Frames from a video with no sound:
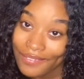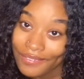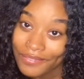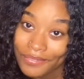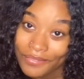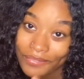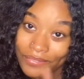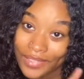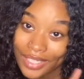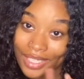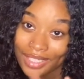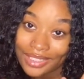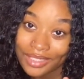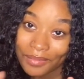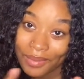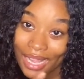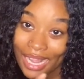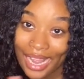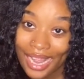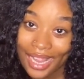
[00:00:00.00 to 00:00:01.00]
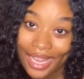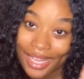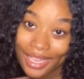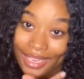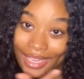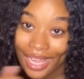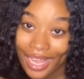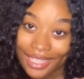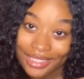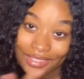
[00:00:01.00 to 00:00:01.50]
via to my
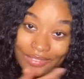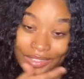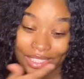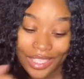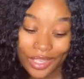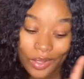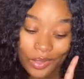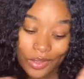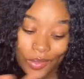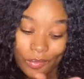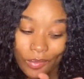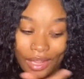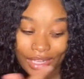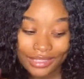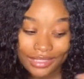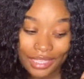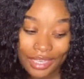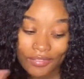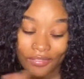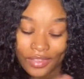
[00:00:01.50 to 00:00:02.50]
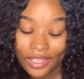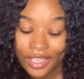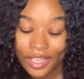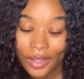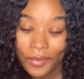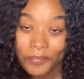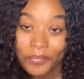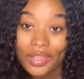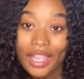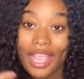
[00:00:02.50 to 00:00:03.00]
last video, the wash day
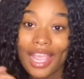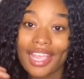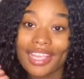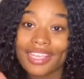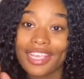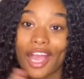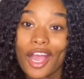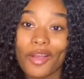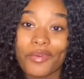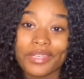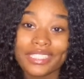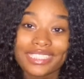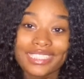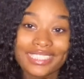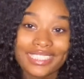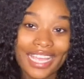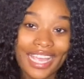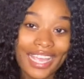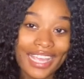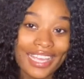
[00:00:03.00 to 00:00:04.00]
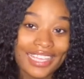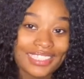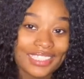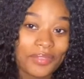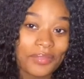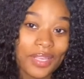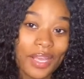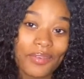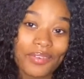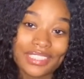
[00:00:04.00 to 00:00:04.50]
video, y'all was saying,
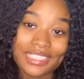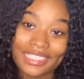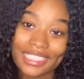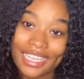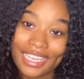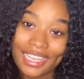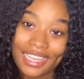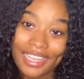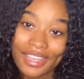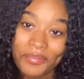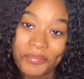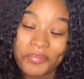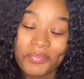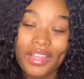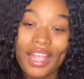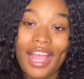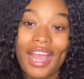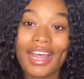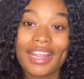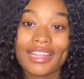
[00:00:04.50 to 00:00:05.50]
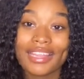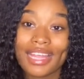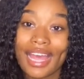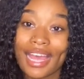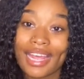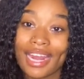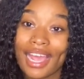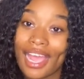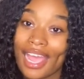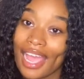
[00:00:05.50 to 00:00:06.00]
some of y'all was saying,
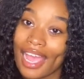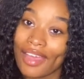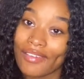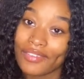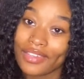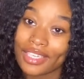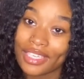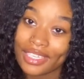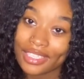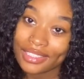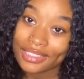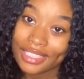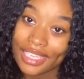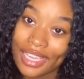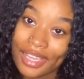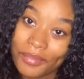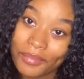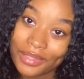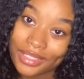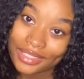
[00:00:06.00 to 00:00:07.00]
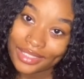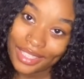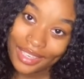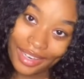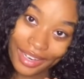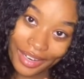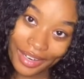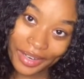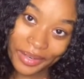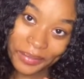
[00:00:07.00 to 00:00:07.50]
that I have heat damaged
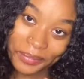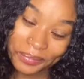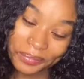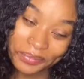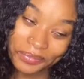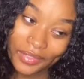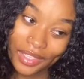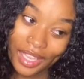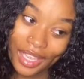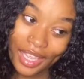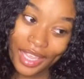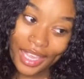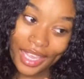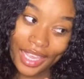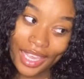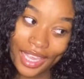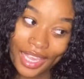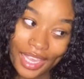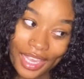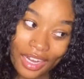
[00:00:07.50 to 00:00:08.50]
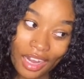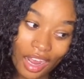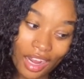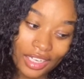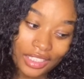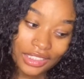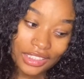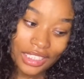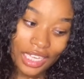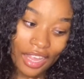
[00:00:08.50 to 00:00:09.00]
hair. And
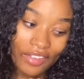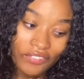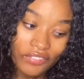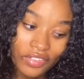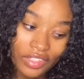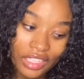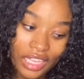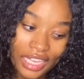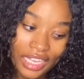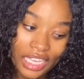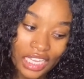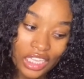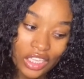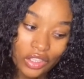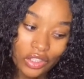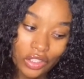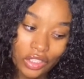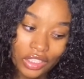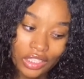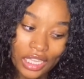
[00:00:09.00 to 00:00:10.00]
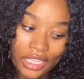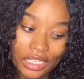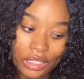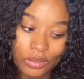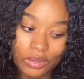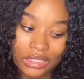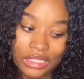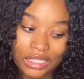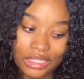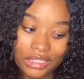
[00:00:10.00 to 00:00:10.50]
honestly, I feel like it looked like it
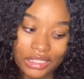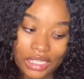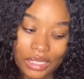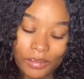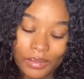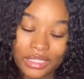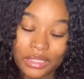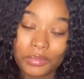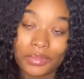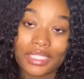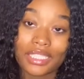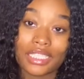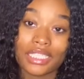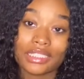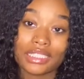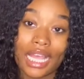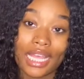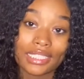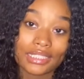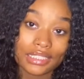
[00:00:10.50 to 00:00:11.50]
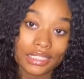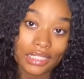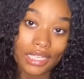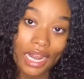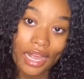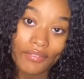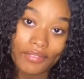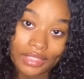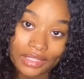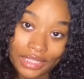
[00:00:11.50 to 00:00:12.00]
was heat damage because I did
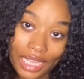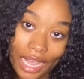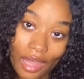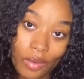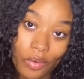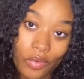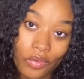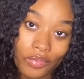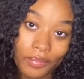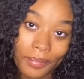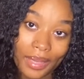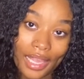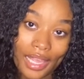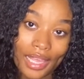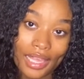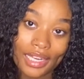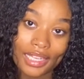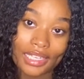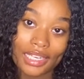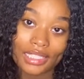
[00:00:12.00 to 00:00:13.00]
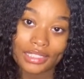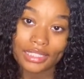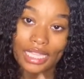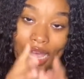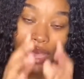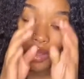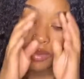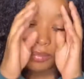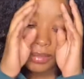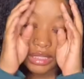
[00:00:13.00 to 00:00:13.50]
have a towel over my head and the
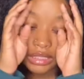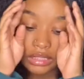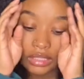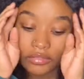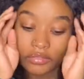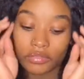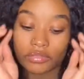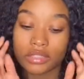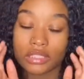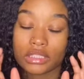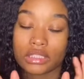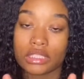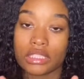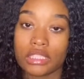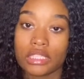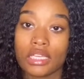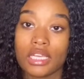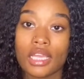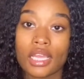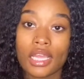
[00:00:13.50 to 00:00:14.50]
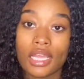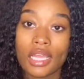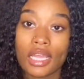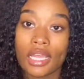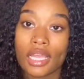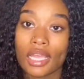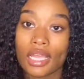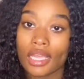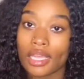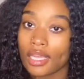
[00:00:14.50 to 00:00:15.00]
towel makes it frizzy.
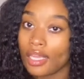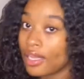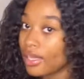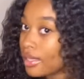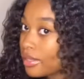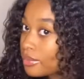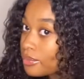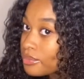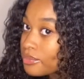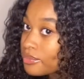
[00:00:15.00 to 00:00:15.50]
And